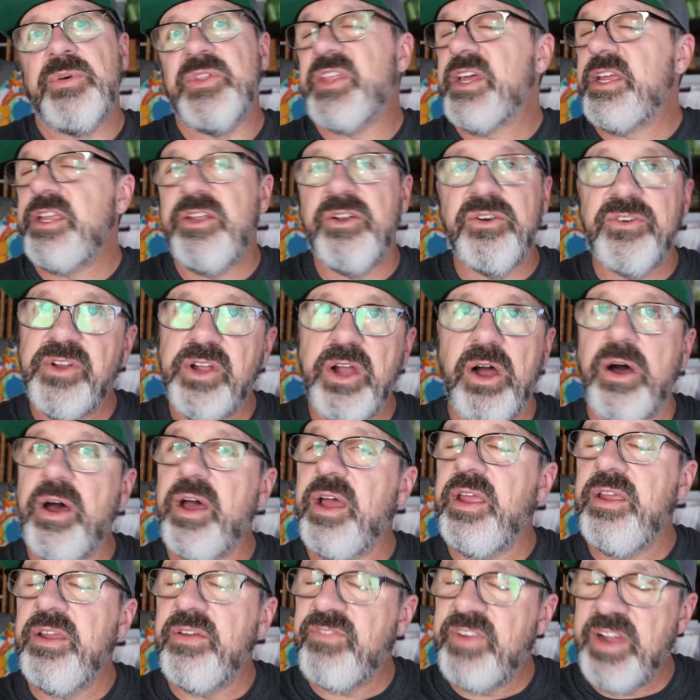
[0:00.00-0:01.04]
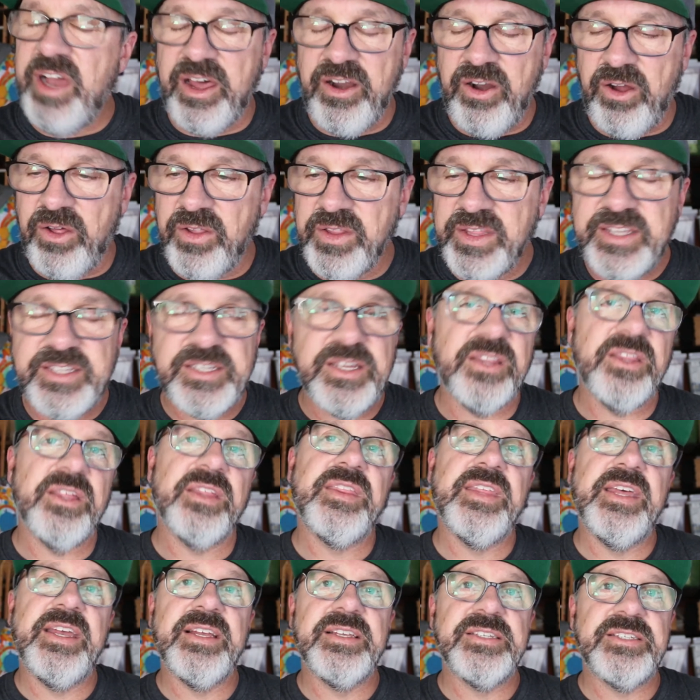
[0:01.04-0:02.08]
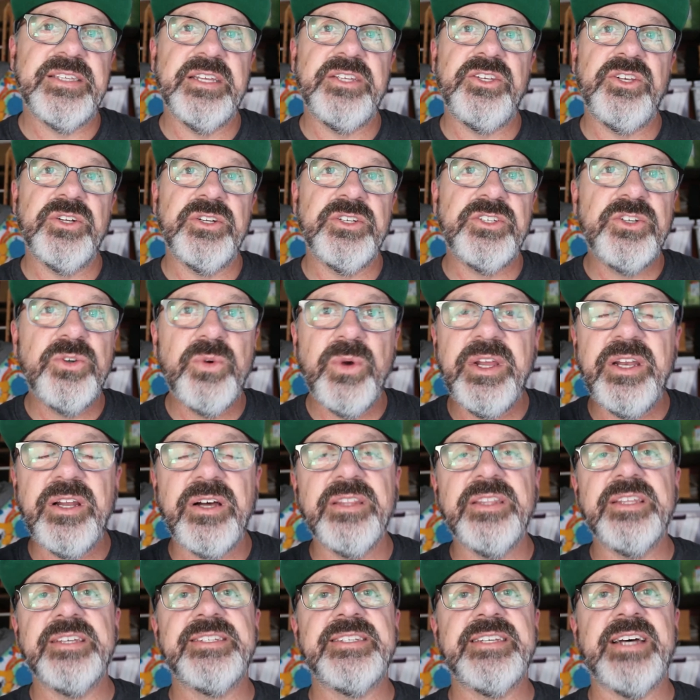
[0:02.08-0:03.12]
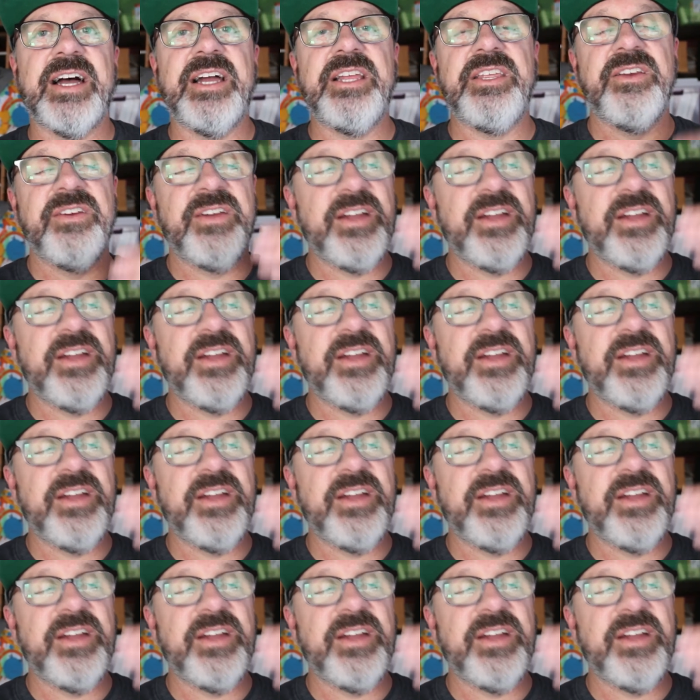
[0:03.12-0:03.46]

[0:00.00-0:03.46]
But then you've got all these other things that you're doing on the side.